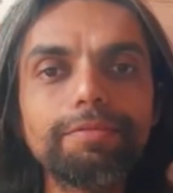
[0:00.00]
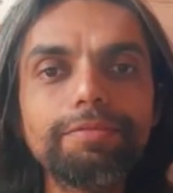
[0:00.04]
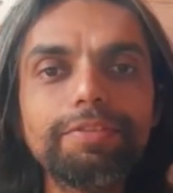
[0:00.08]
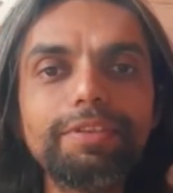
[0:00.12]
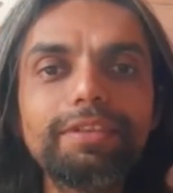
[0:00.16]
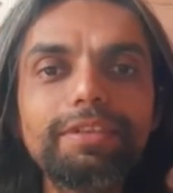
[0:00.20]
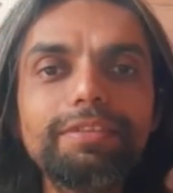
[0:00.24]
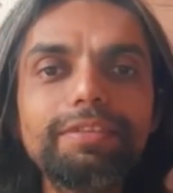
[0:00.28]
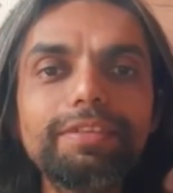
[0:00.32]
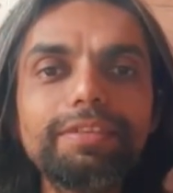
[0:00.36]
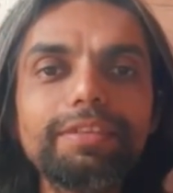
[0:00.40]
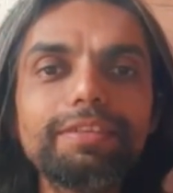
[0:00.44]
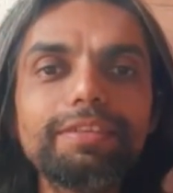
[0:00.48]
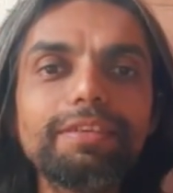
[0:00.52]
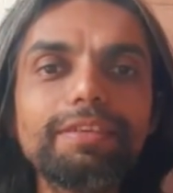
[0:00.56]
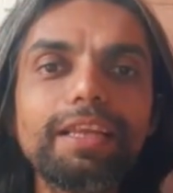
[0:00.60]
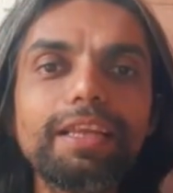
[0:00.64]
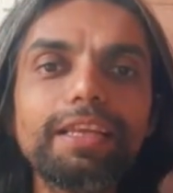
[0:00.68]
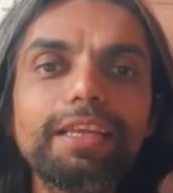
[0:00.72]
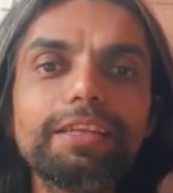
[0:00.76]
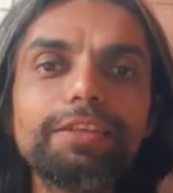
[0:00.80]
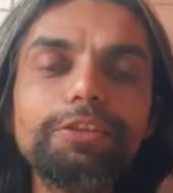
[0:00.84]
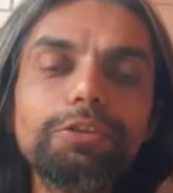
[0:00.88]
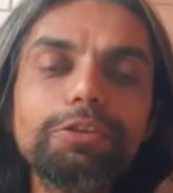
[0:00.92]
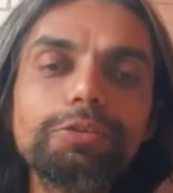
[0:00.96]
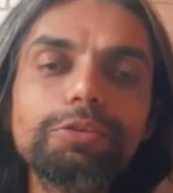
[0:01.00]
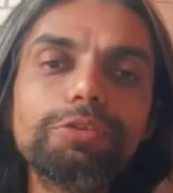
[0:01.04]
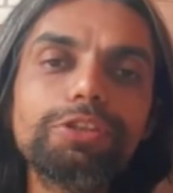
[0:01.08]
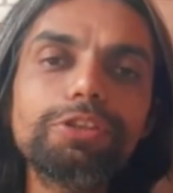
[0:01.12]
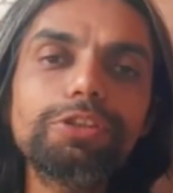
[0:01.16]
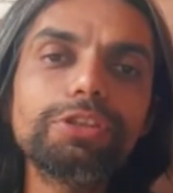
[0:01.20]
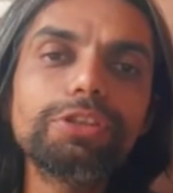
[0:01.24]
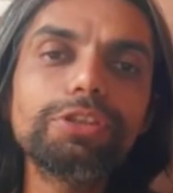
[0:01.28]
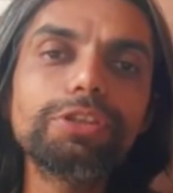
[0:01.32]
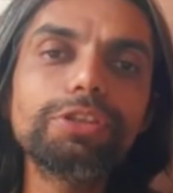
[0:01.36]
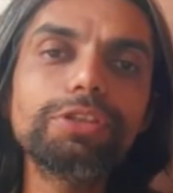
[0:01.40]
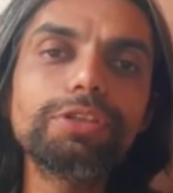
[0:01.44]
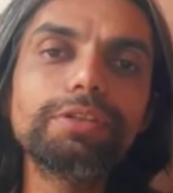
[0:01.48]
physicists like
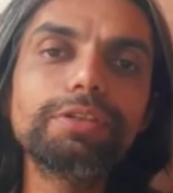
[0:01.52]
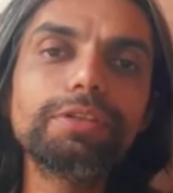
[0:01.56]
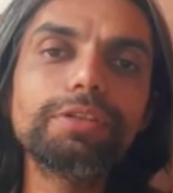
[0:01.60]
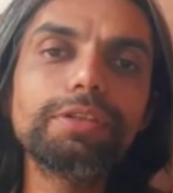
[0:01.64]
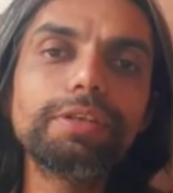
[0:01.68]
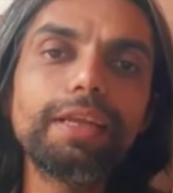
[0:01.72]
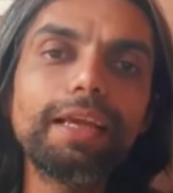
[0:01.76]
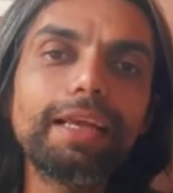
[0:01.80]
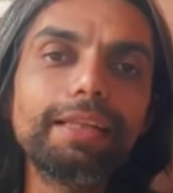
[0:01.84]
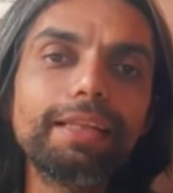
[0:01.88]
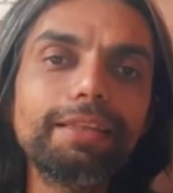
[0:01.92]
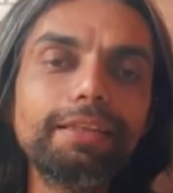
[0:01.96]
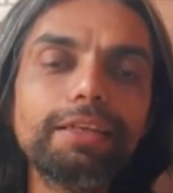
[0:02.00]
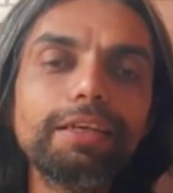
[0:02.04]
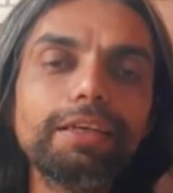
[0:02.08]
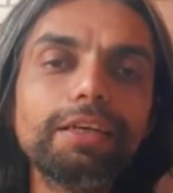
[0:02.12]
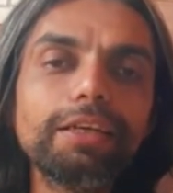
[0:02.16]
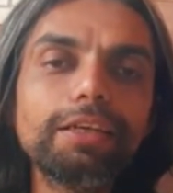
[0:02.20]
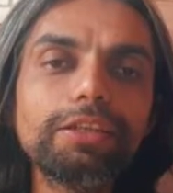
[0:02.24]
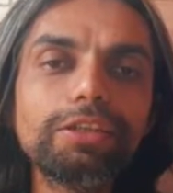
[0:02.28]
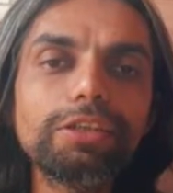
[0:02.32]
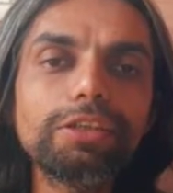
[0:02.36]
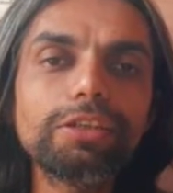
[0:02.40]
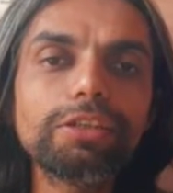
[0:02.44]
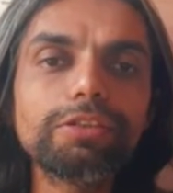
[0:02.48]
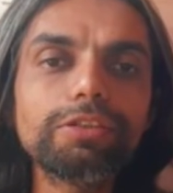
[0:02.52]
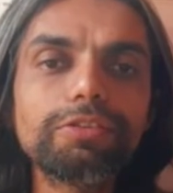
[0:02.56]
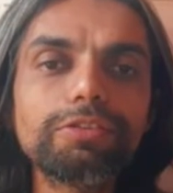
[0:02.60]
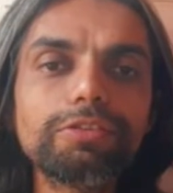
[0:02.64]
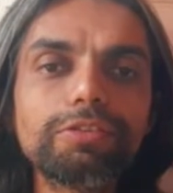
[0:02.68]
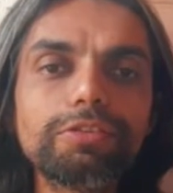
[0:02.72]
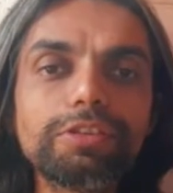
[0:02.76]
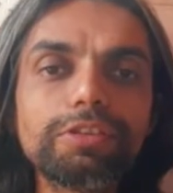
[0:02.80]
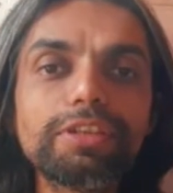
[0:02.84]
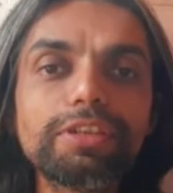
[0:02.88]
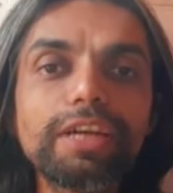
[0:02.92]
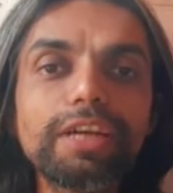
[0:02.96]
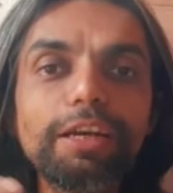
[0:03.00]
Newton and the others
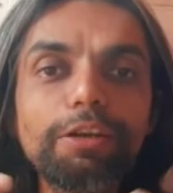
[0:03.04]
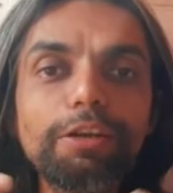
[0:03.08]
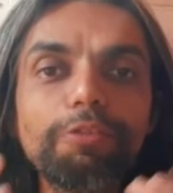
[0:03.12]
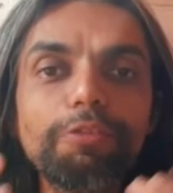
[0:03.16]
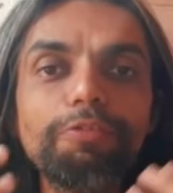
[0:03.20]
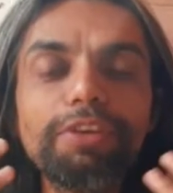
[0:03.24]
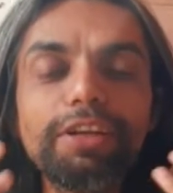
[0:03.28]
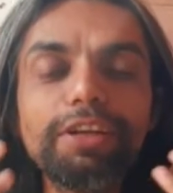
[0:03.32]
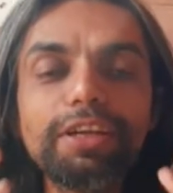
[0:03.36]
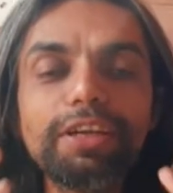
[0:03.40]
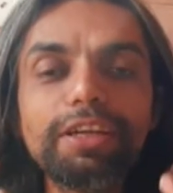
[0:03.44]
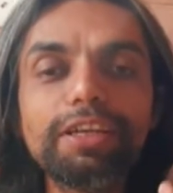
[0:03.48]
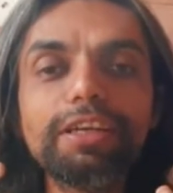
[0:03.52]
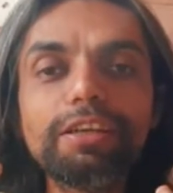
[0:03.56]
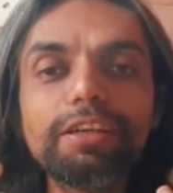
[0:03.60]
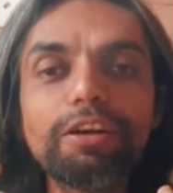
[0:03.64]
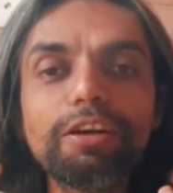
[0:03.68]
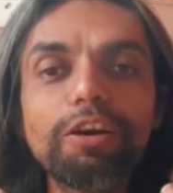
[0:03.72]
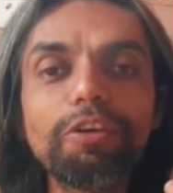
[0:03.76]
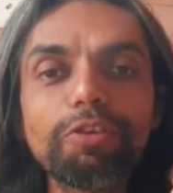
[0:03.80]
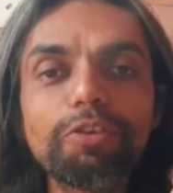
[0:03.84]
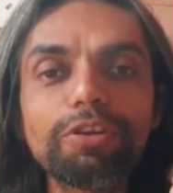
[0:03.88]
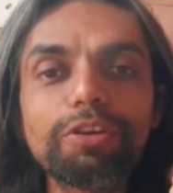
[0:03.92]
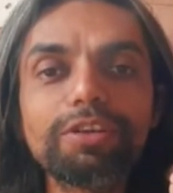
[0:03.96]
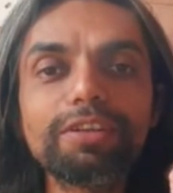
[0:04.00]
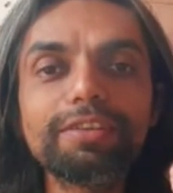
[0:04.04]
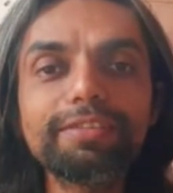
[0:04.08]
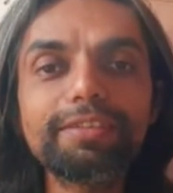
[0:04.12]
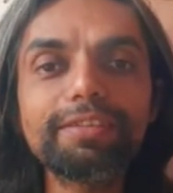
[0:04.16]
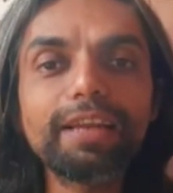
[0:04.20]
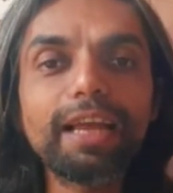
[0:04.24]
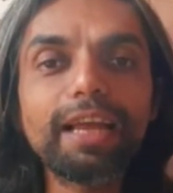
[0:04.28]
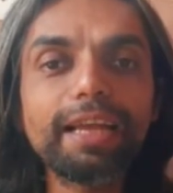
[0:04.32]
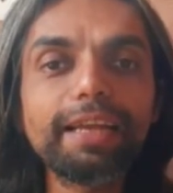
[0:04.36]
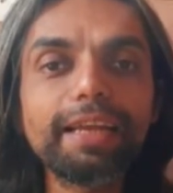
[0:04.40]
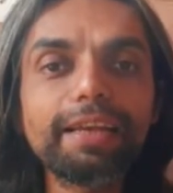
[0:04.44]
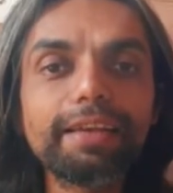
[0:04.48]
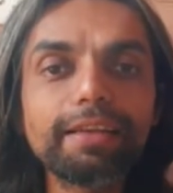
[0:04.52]
tried to figure it out what is
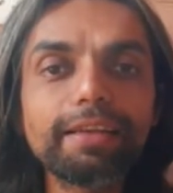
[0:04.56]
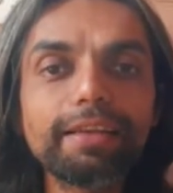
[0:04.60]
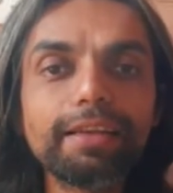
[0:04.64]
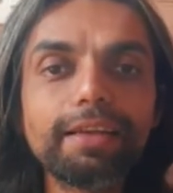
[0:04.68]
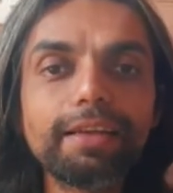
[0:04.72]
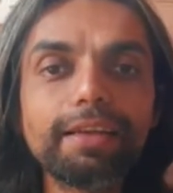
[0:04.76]
light.